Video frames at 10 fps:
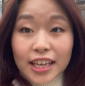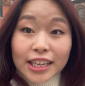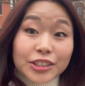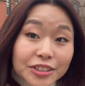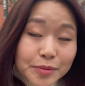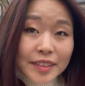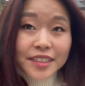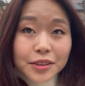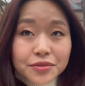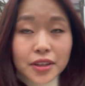introduce
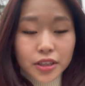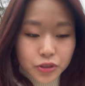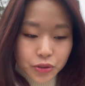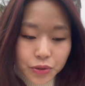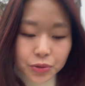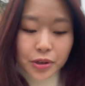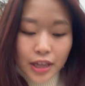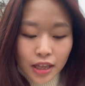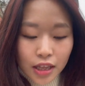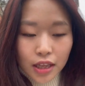myself to
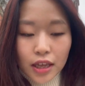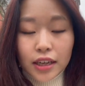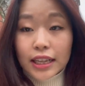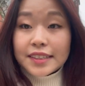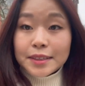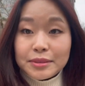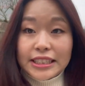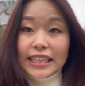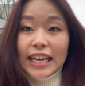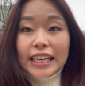class I'm
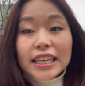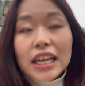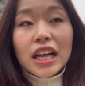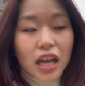TAing,